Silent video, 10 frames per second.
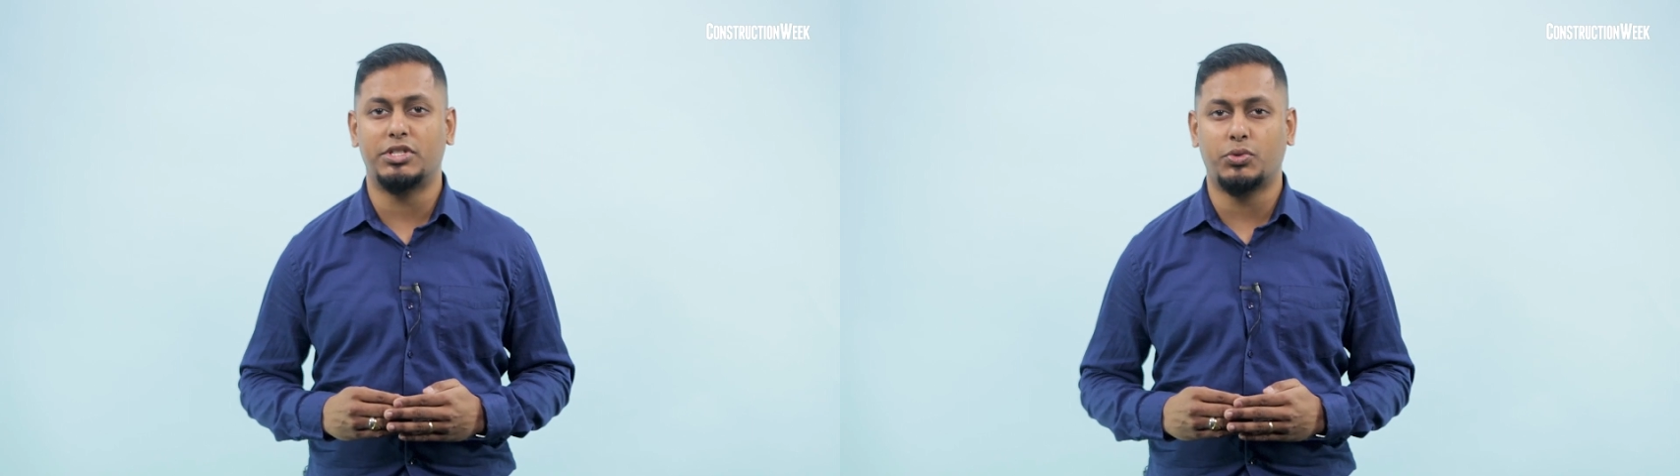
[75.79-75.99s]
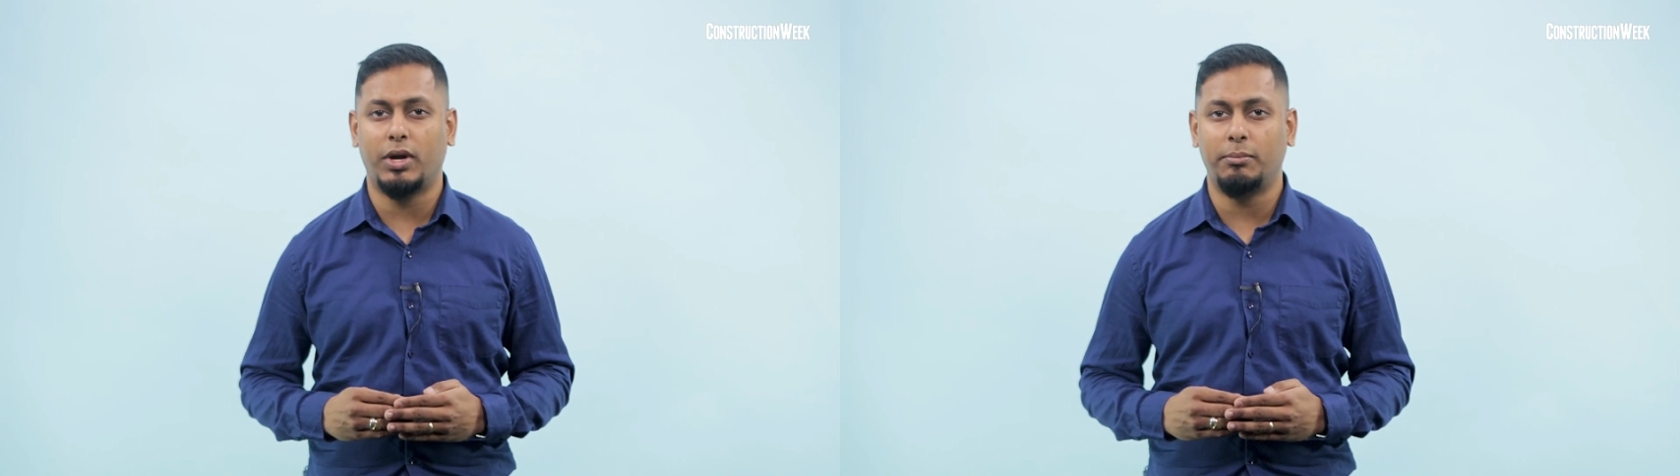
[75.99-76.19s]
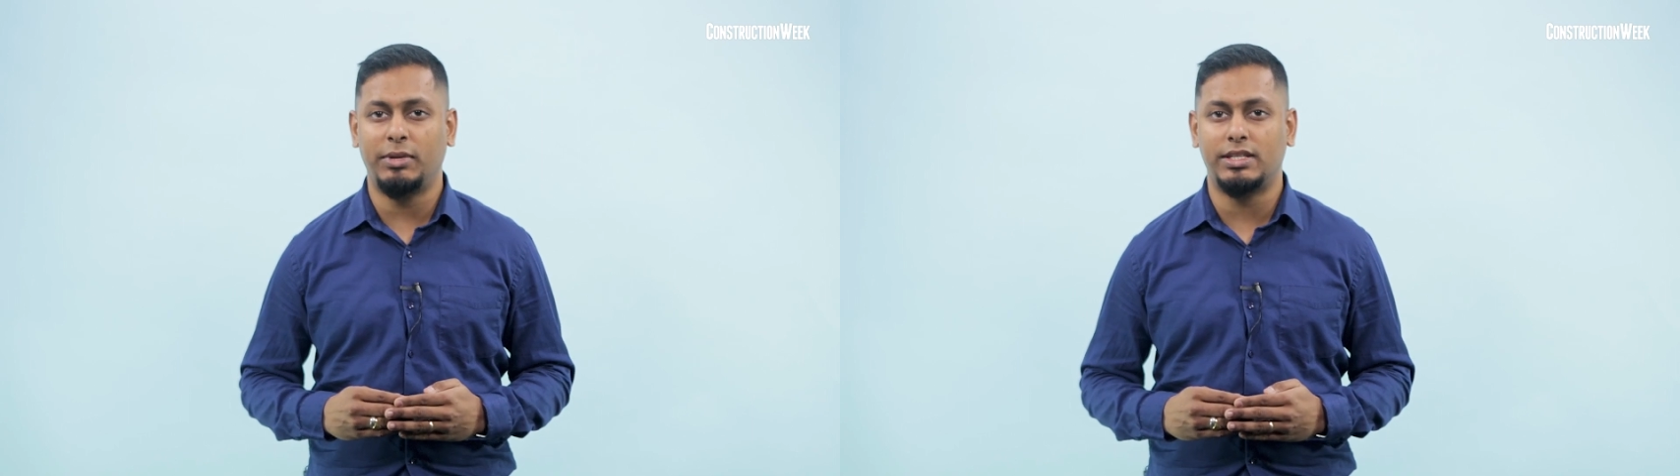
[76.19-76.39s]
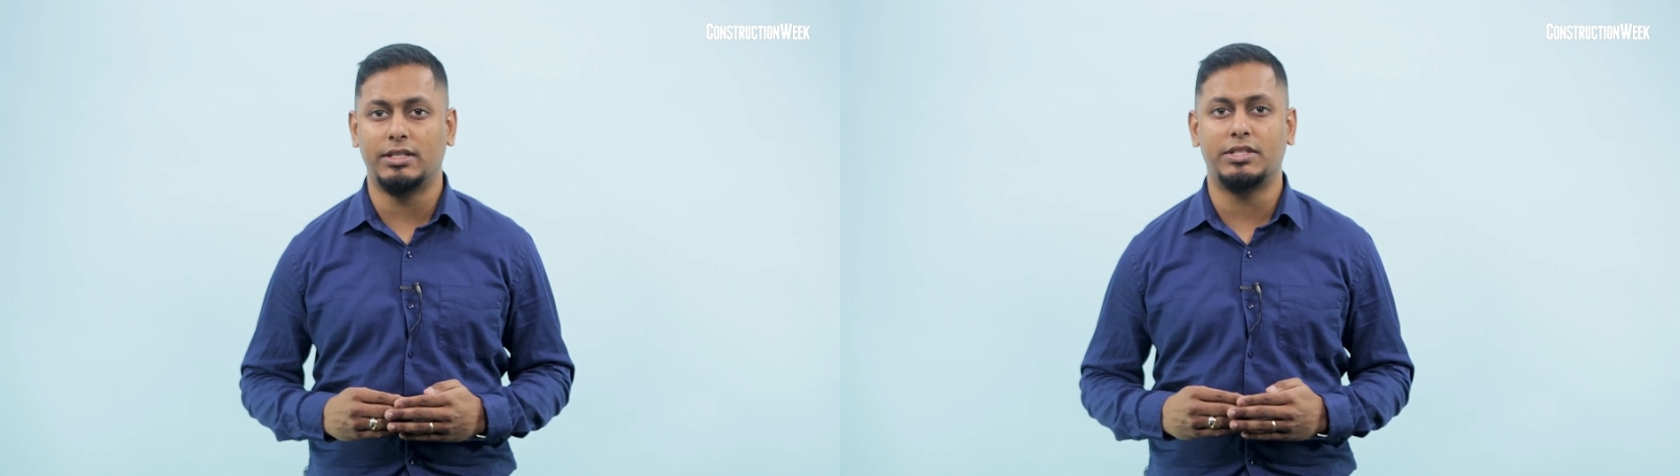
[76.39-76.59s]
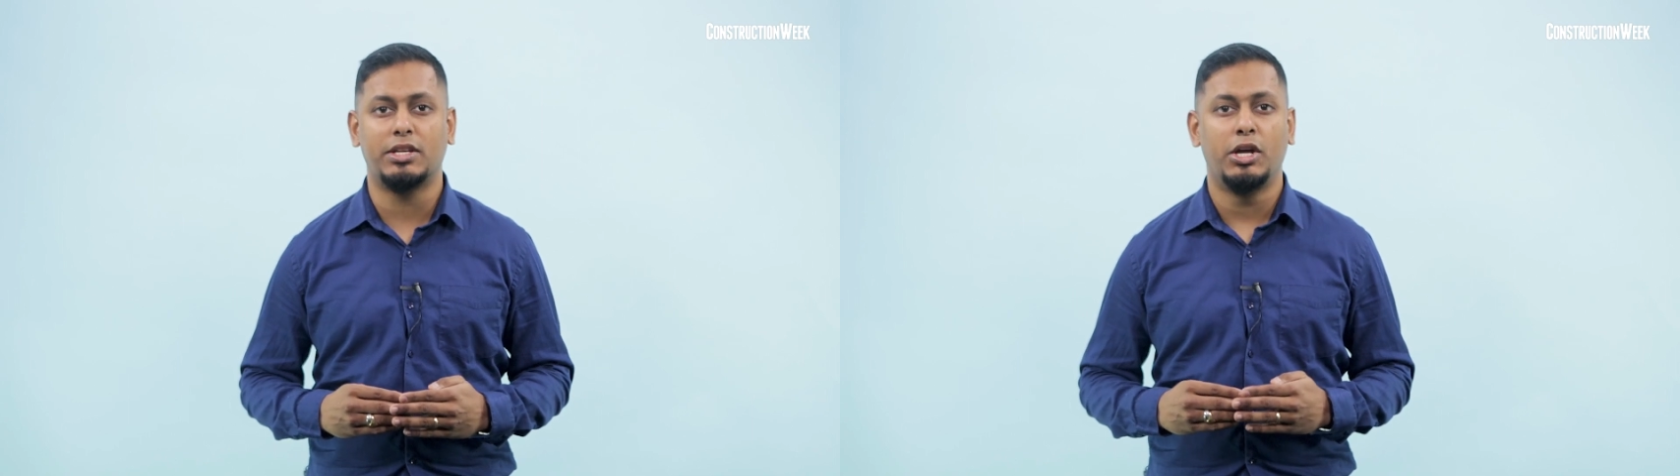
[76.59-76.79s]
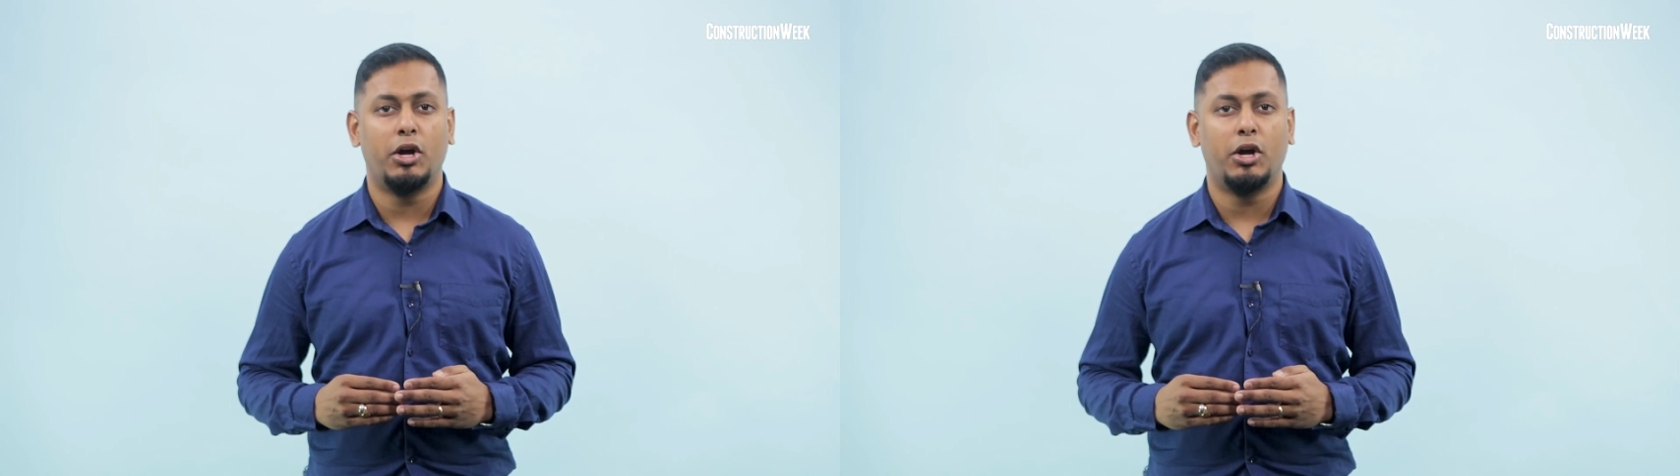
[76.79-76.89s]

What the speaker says: square meters